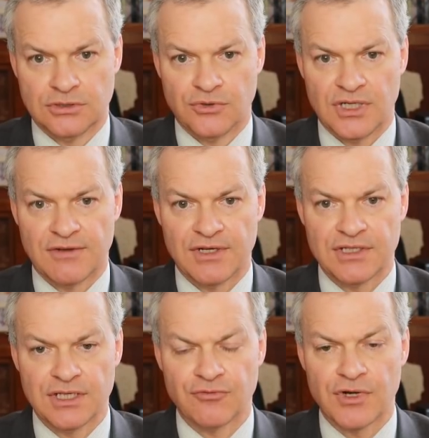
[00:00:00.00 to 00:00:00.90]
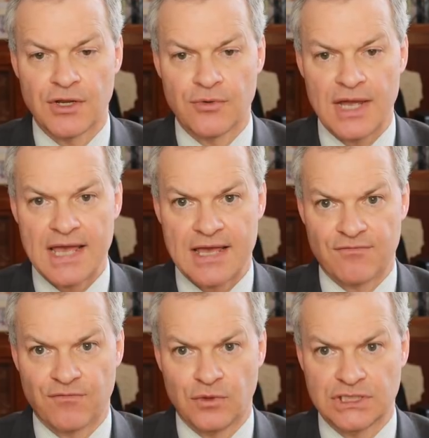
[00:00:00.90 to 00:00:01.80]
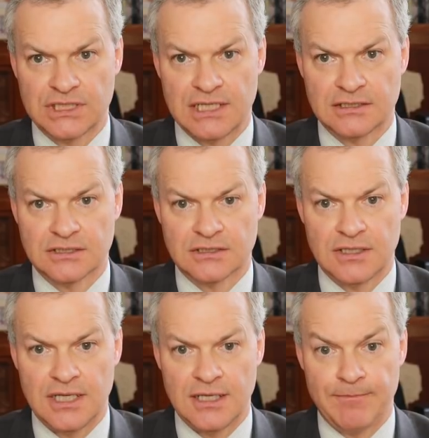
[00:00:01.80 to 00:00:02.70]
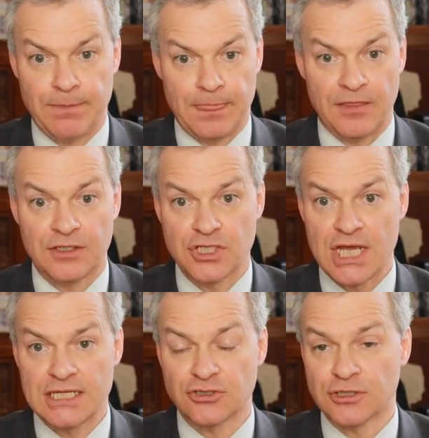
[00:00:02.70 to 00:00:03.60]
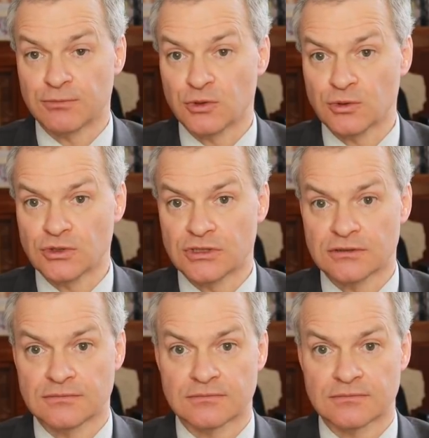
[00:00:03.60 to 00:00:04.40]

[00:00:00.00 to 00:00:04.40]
Do I have anything in row F which gets the J tripled?